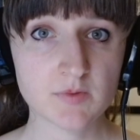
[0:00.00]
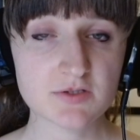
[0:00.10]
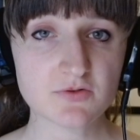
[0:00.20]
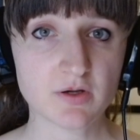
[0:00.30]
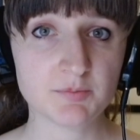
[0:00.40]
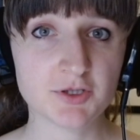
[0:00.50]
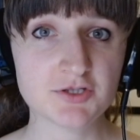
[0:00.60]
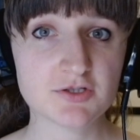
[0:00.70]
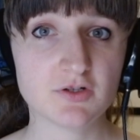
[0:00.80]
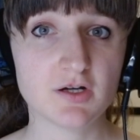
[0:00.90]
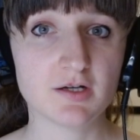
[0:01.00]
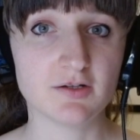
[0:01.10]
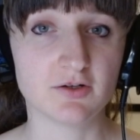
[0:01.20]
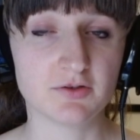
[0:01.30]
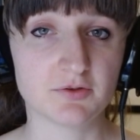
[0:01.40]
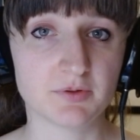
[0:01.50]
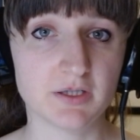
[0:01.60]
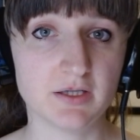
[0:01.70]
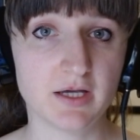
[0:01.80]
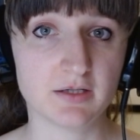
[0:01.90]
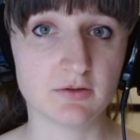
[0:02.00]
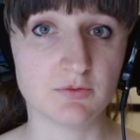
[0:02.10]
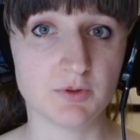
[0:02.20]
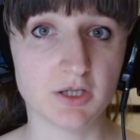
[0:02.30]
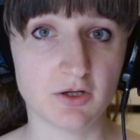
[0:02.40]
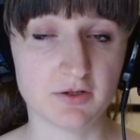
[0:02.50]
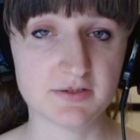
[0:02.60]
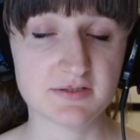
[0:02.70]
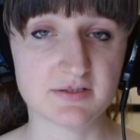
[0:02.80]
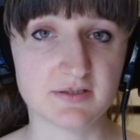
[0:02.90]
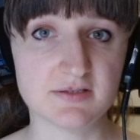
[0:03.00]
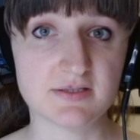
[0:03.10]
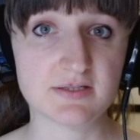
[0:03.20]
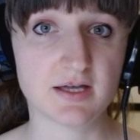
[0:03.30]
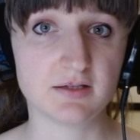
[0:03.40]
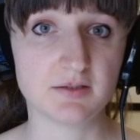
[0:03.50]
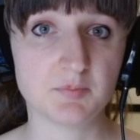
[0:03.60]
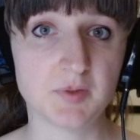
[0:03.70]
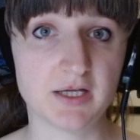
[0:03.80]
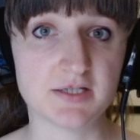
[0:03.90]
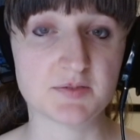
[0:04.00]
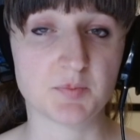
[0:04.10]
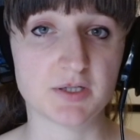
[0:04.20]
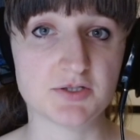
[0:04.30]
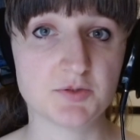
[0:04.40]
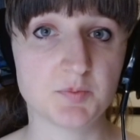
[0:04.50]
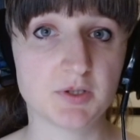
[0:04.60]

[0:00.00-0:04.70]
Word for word: So I'm not sure how long the real handle will last since it's held in place by super